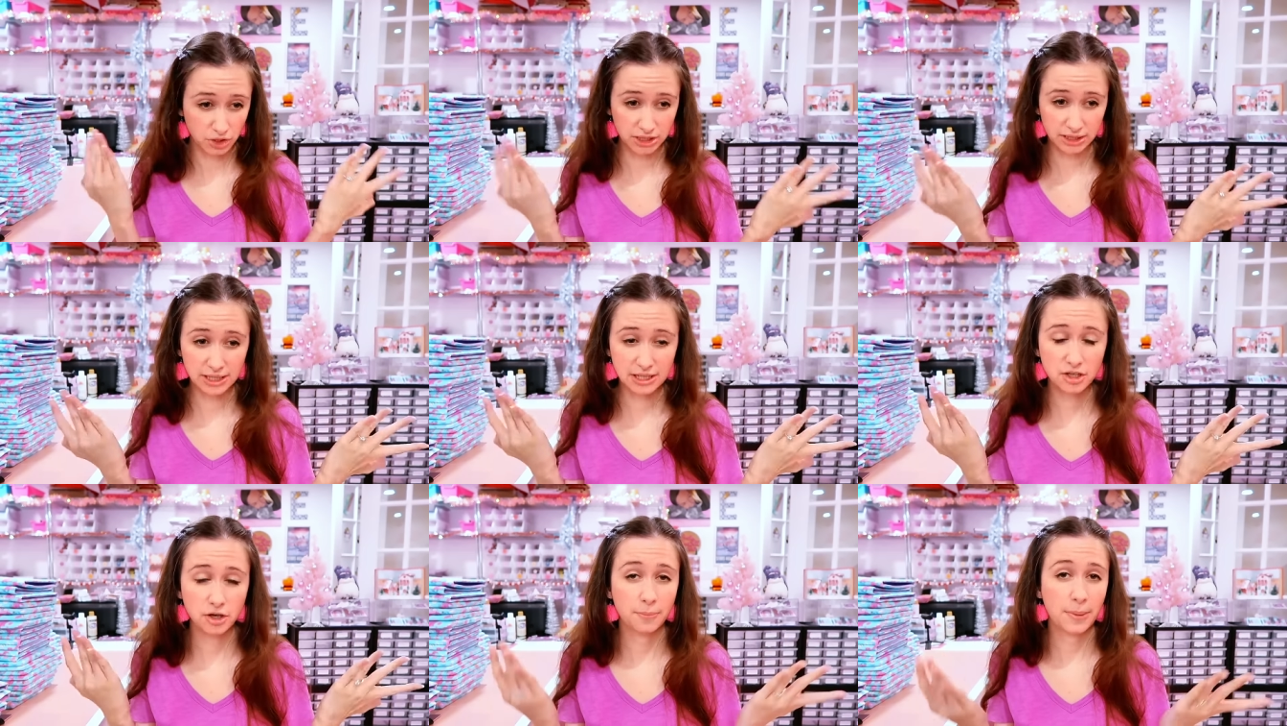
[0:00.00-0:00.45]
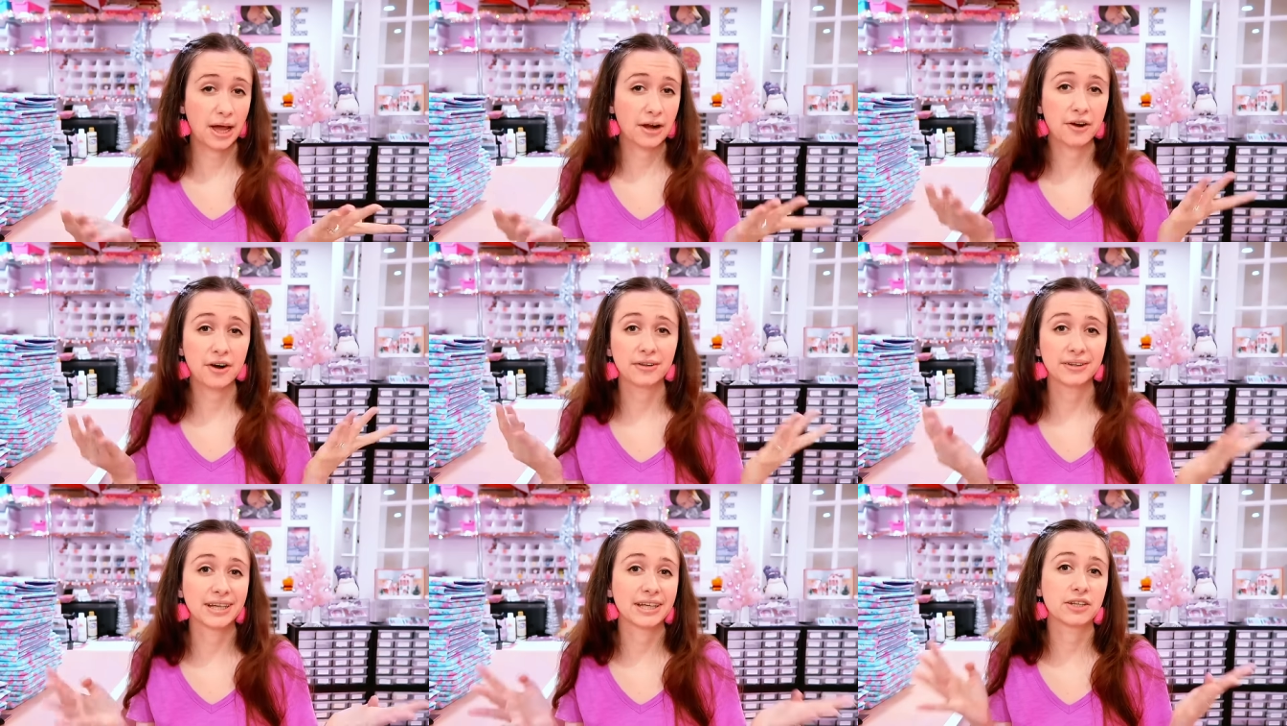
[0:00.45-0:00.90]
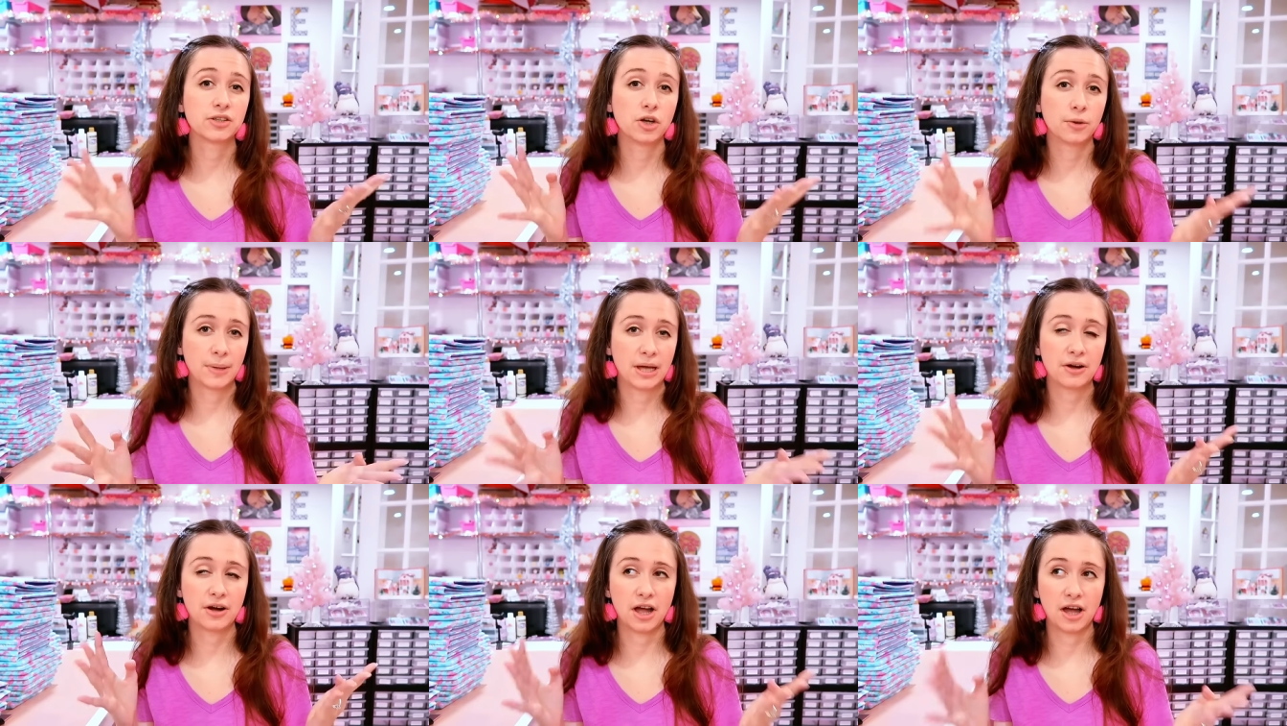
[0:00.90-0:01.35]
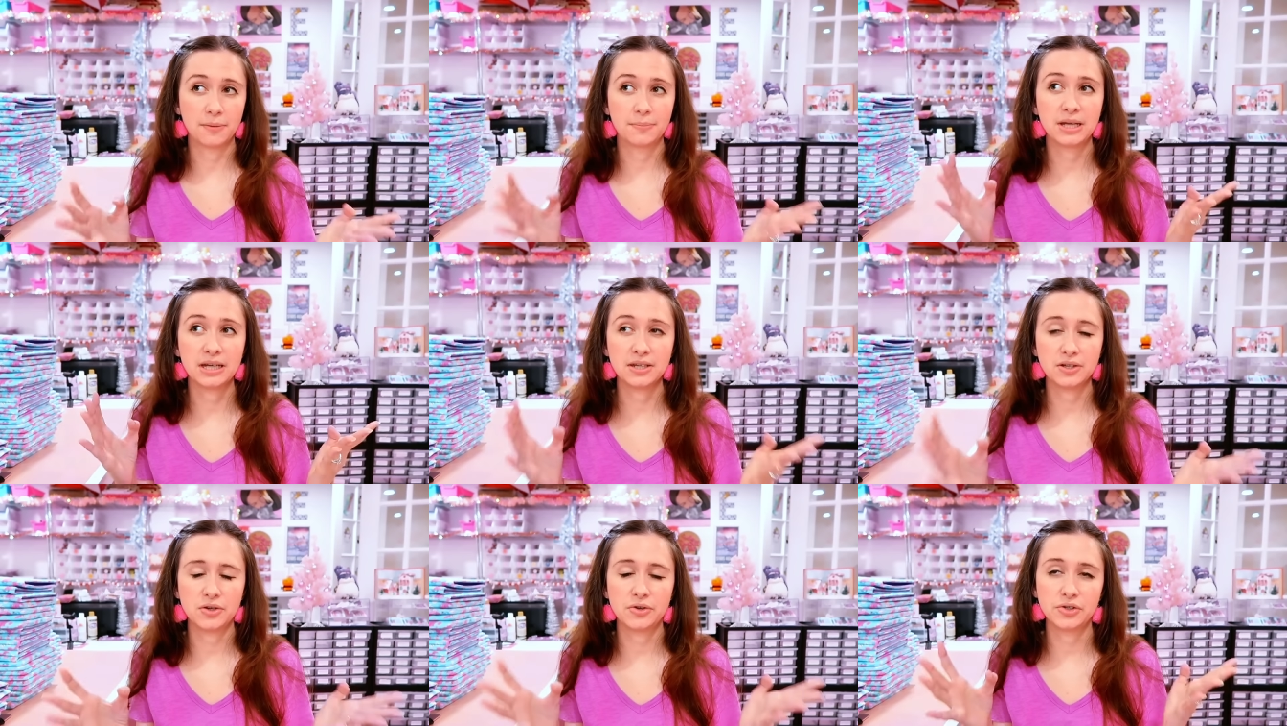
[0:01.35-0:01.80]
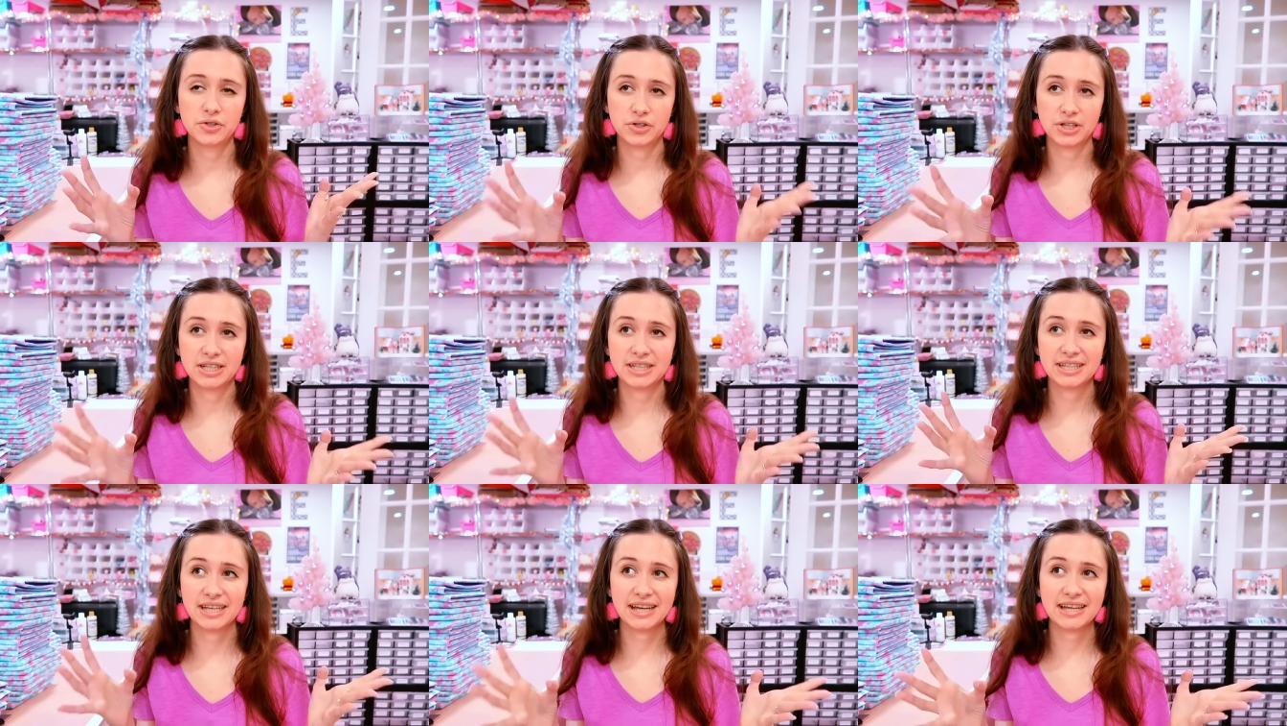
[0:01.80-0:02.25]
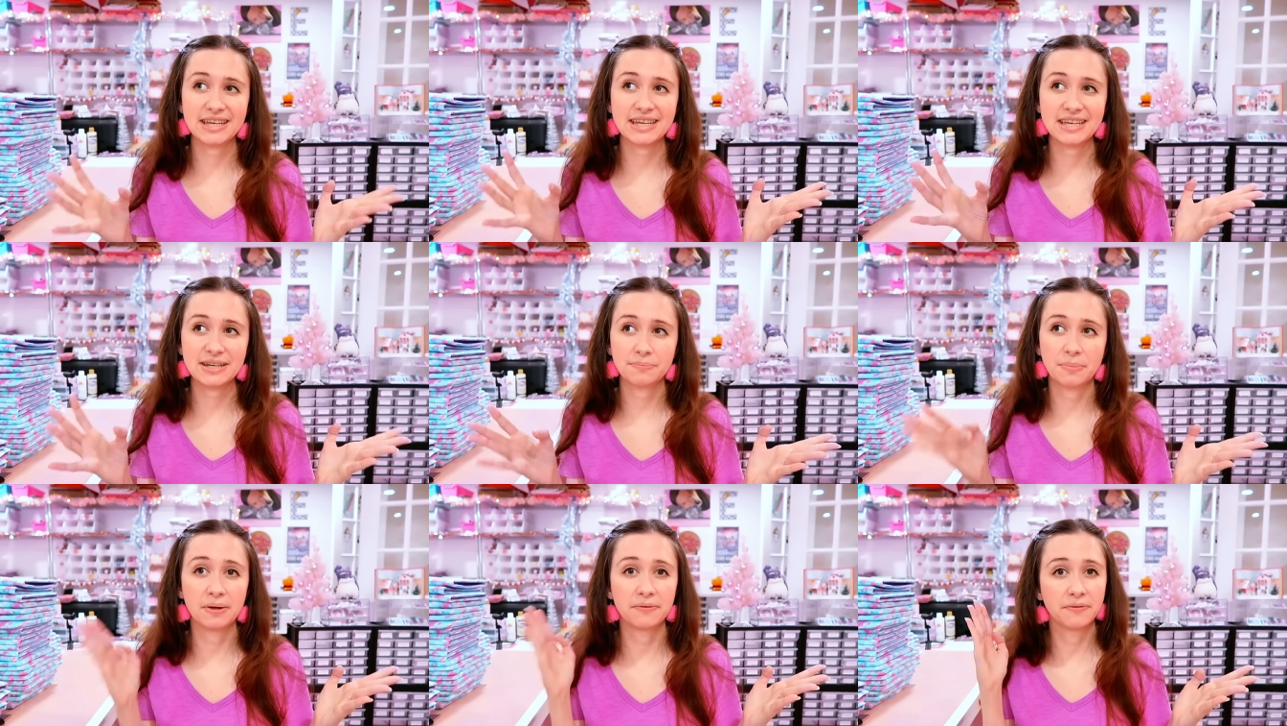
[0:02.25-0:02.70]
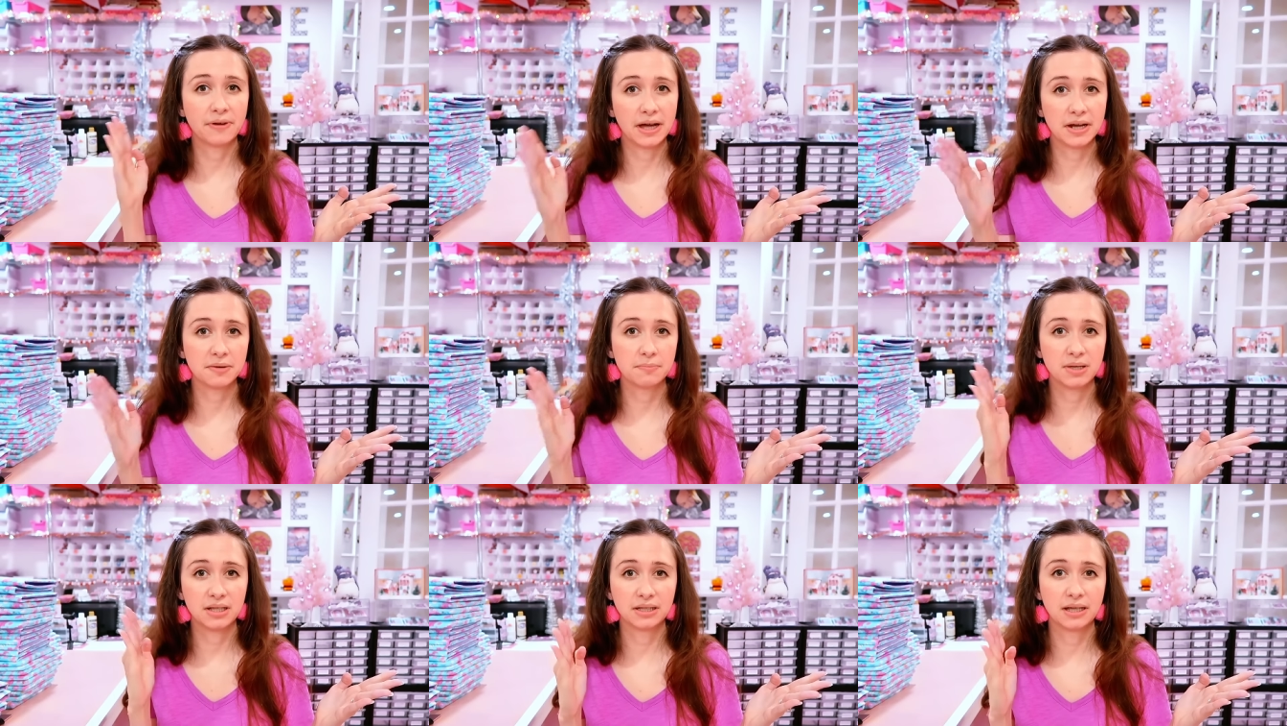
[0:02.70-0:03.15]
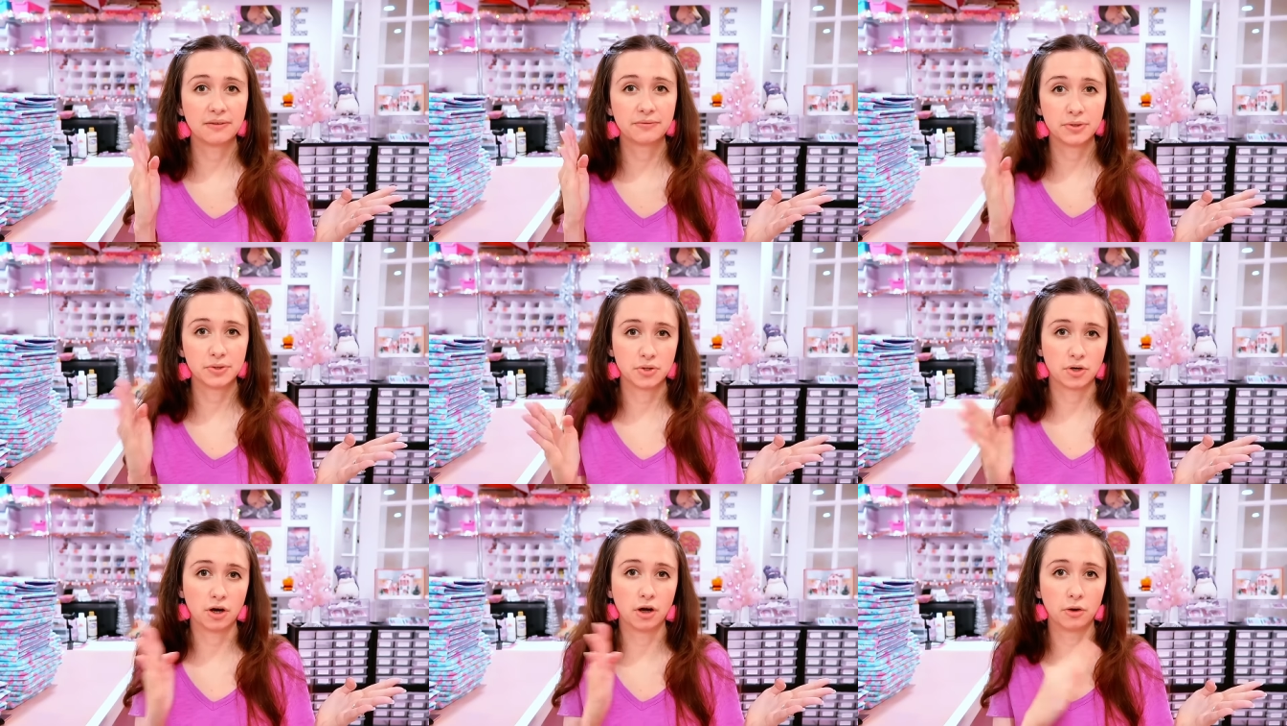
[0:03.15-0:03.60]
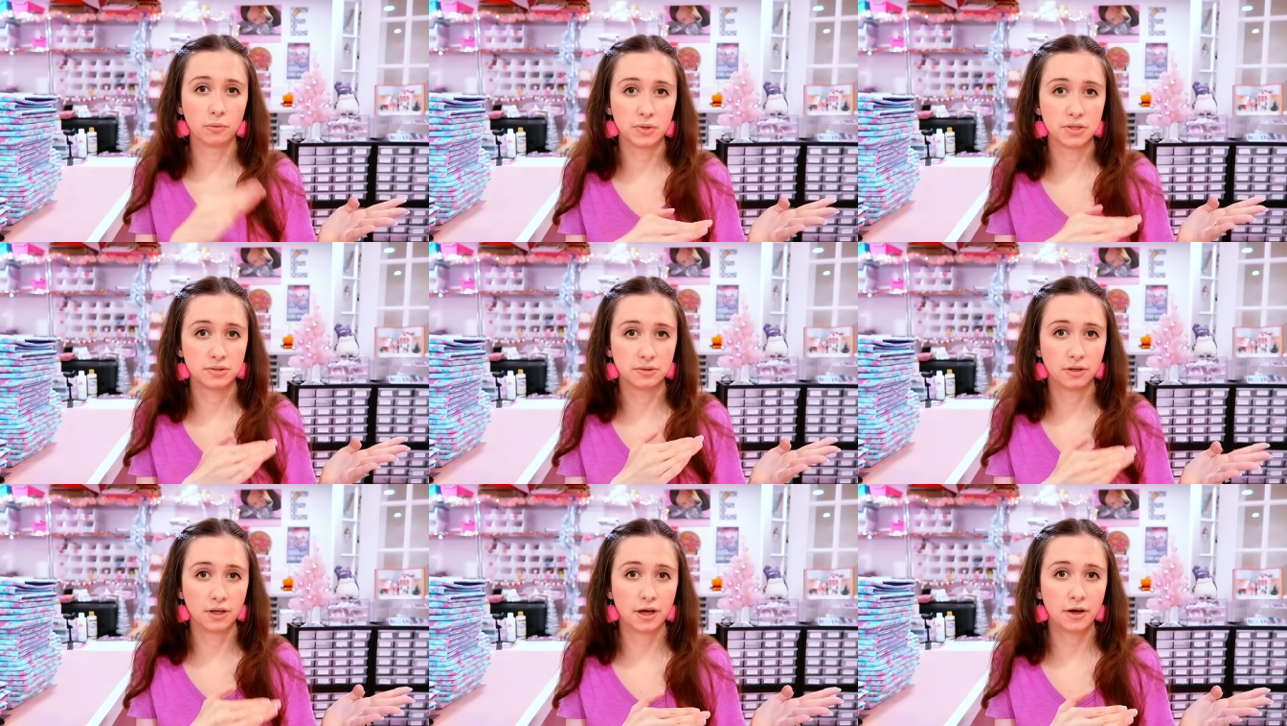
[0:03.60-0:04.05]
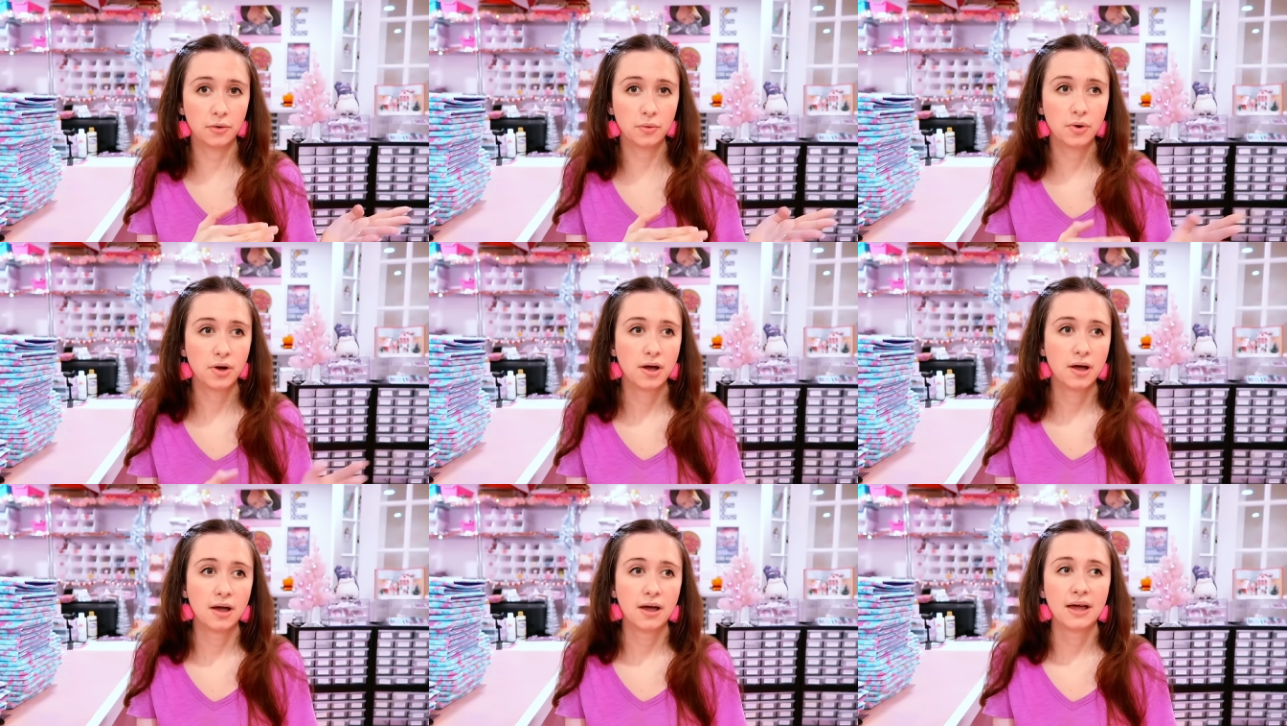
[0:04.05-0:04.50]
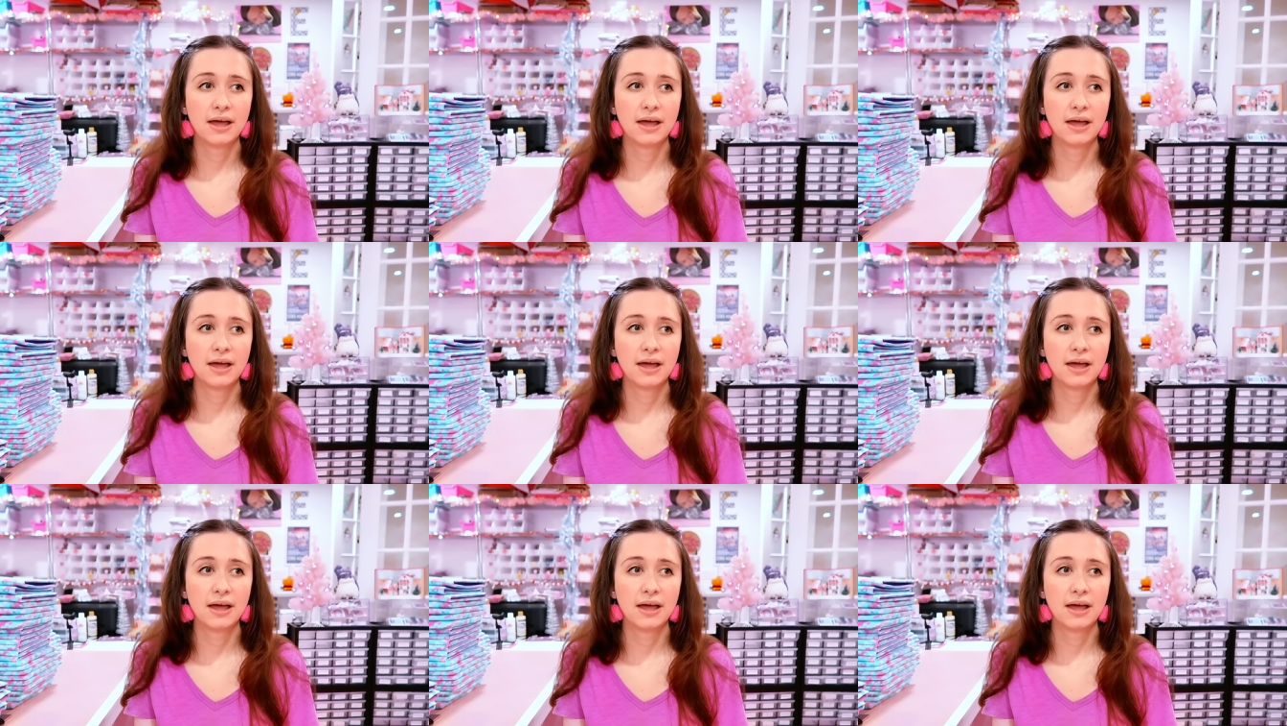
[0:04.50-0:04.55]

really, no matter, like no matter how many nutrients I eat, my vitamin levels are always low.